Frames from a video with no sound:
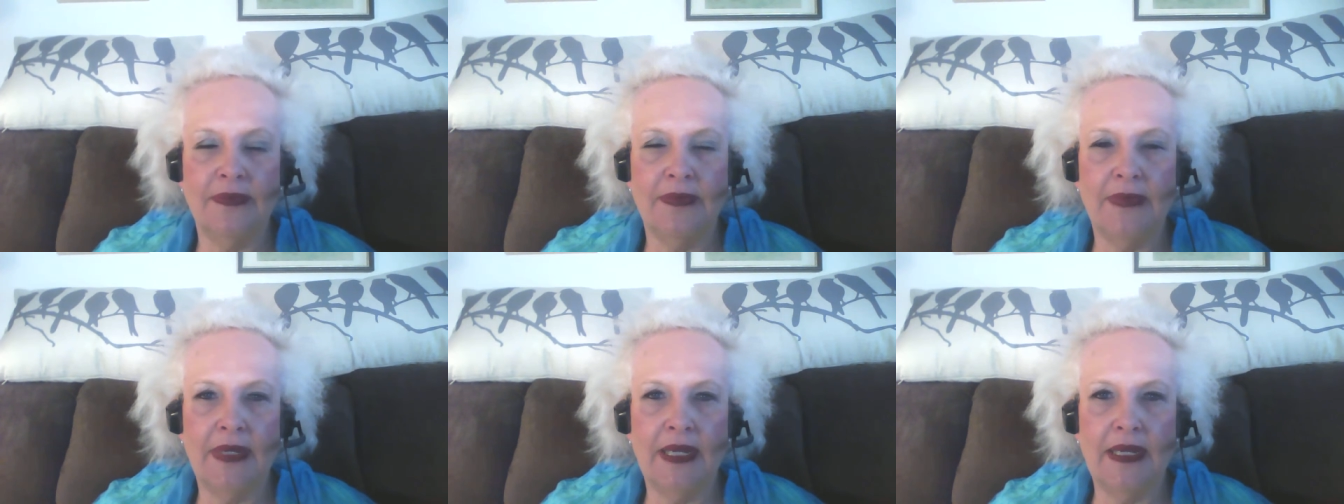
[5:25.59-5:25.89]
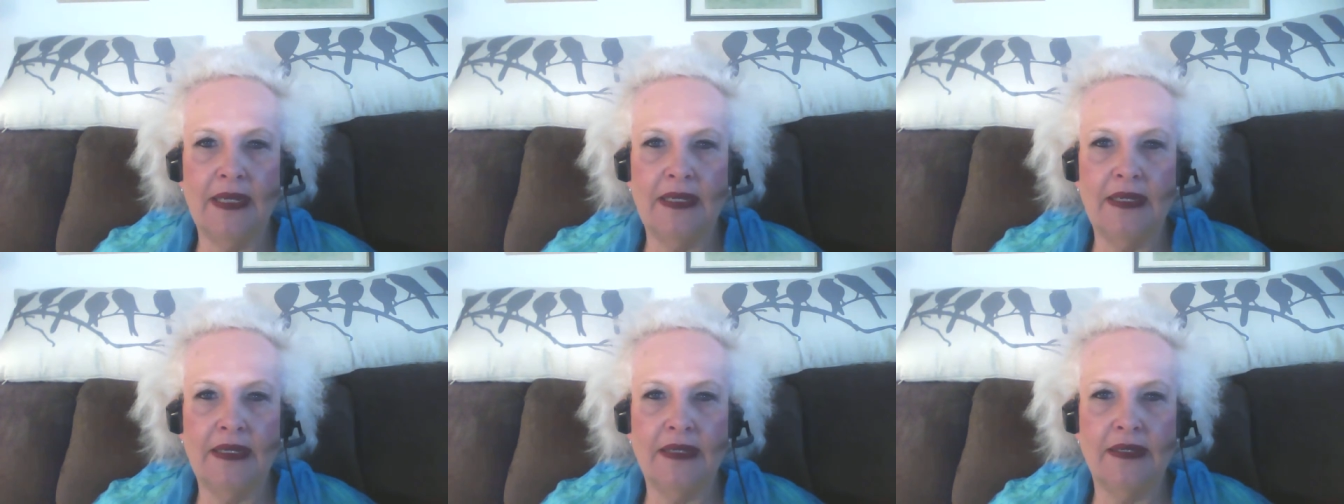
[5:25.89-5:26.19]

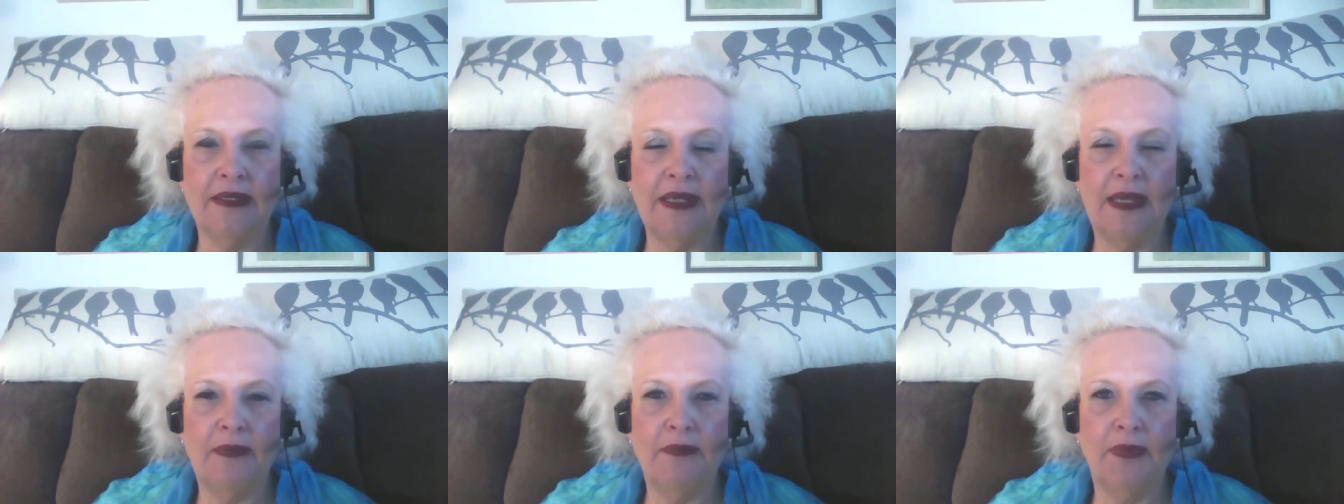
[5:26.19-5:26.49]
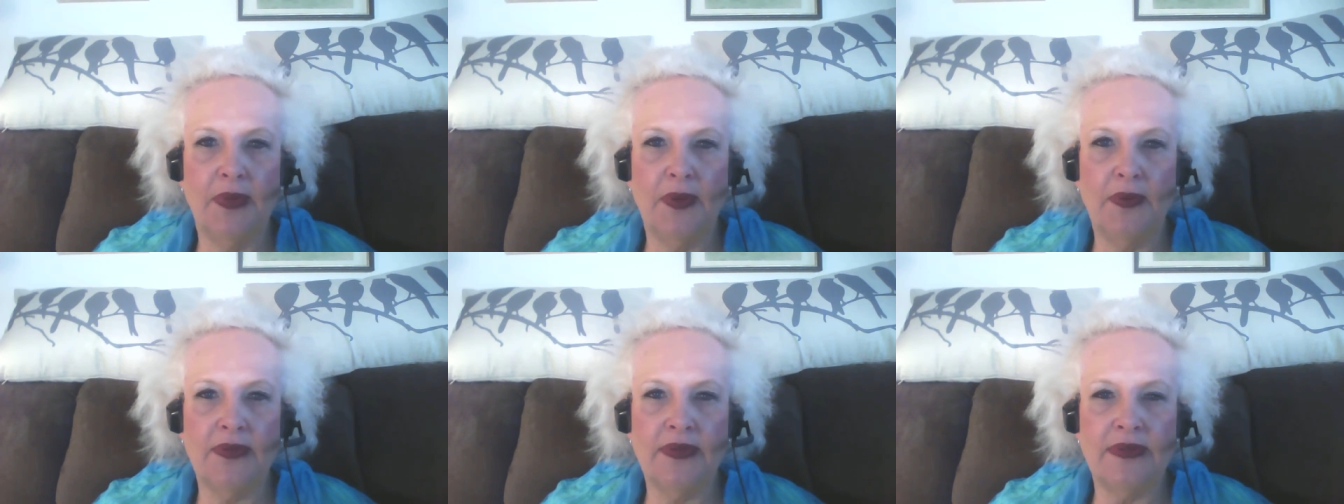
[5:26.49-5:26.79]
at, at
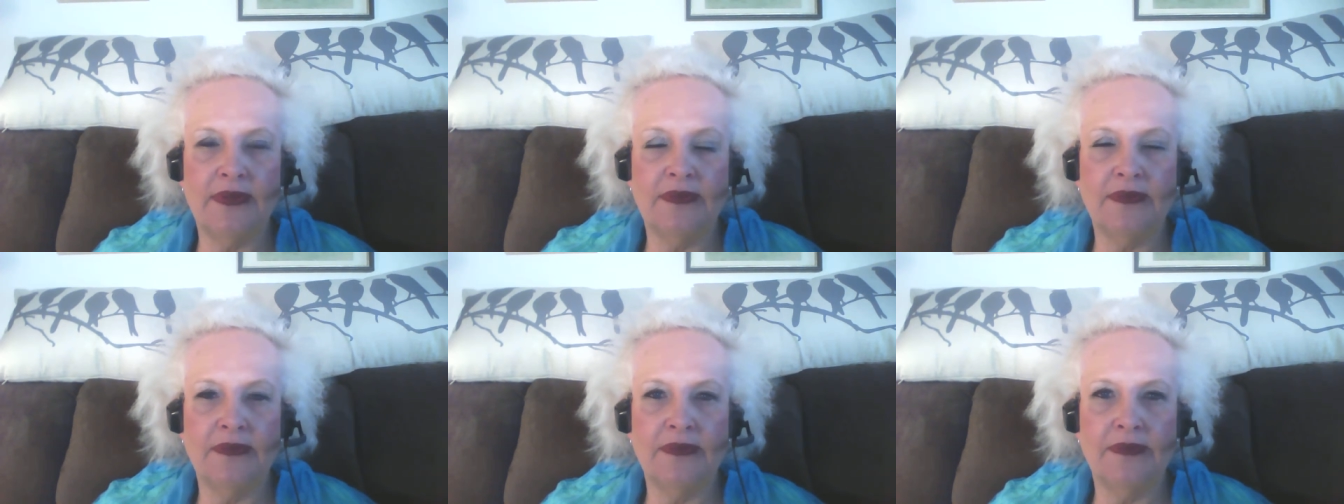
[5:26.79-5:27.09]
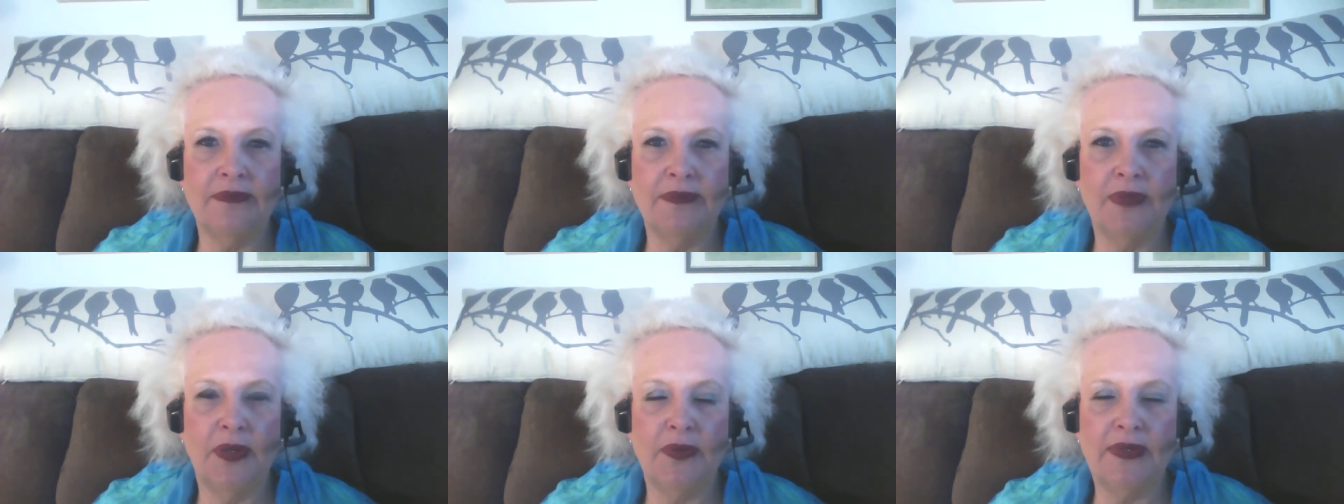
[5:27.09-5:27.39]
both
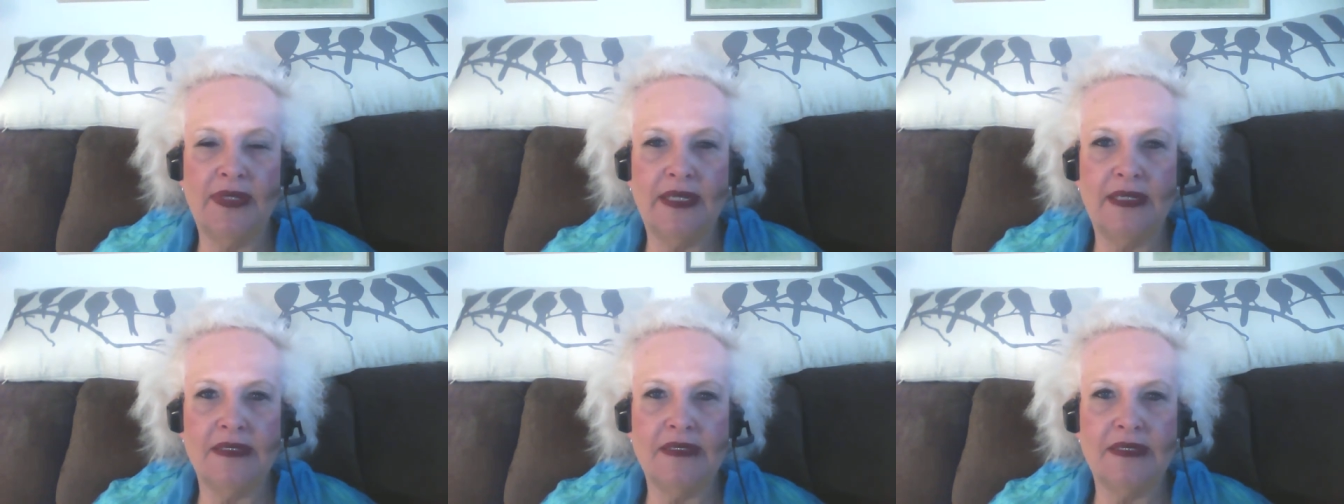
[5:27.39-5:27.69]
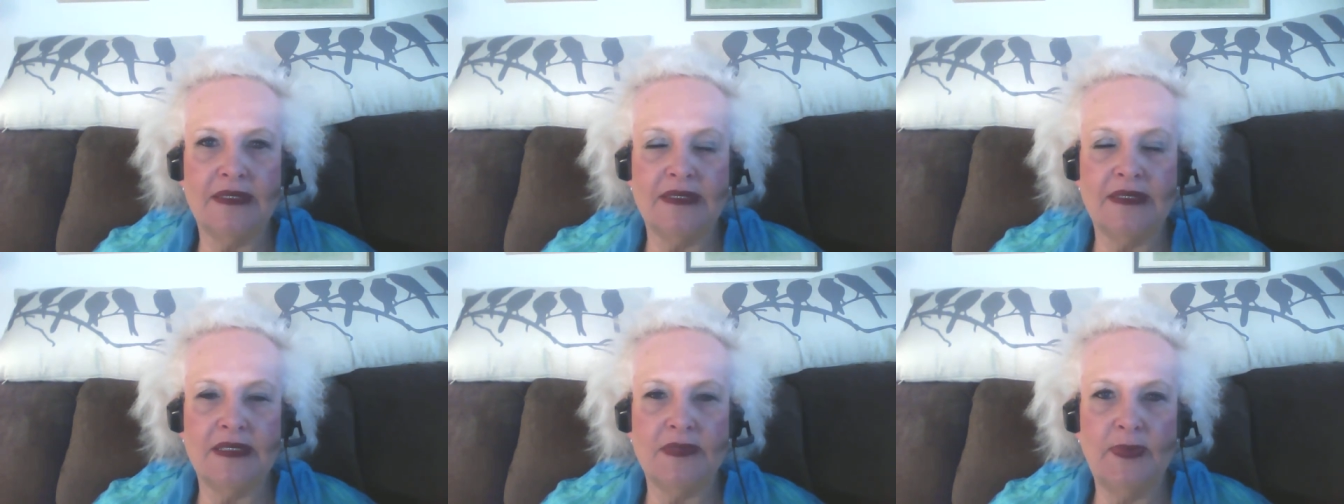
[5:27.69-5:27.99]
both ends
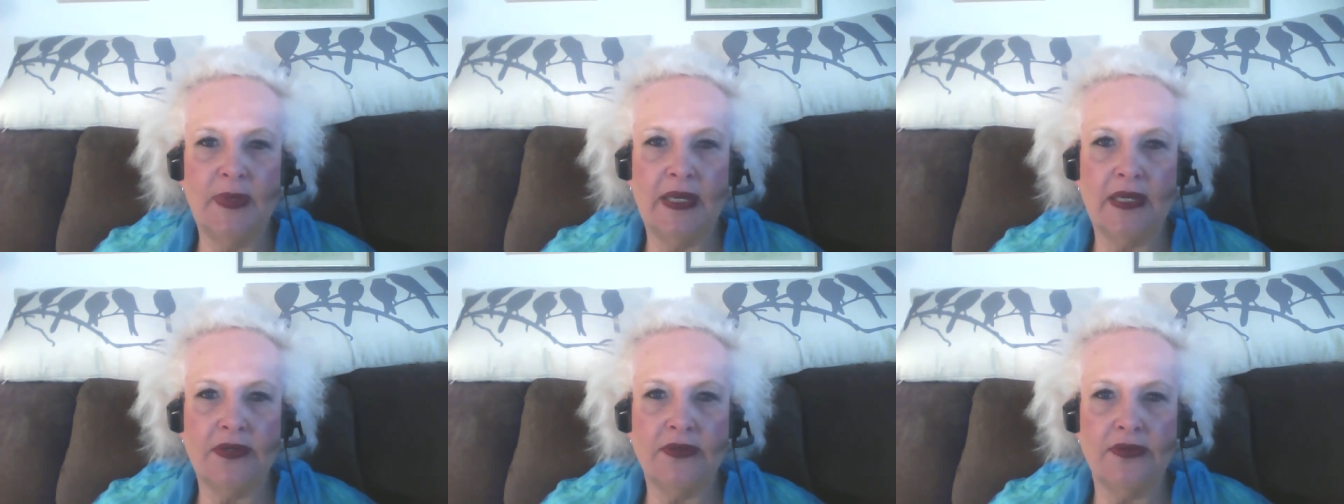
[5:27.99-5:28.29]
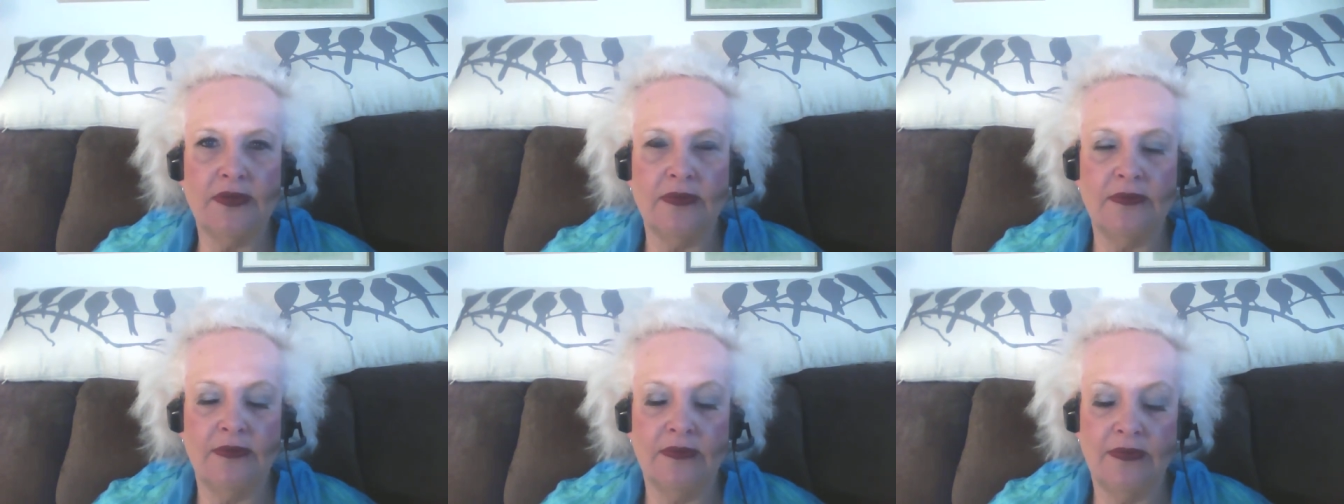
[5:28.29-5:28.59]
of the
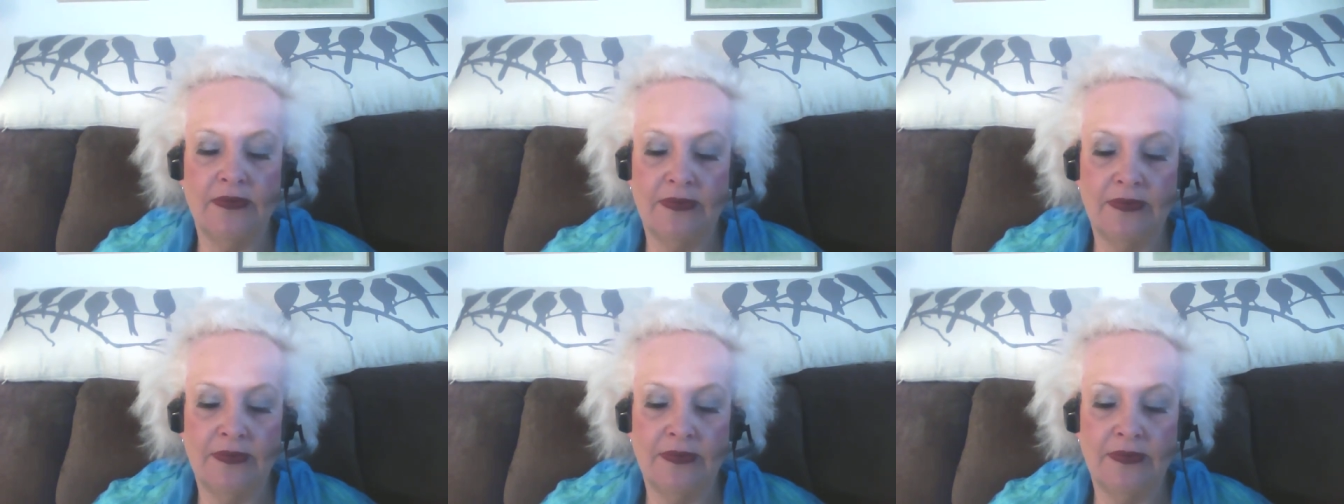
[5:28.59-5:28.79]
spectrum.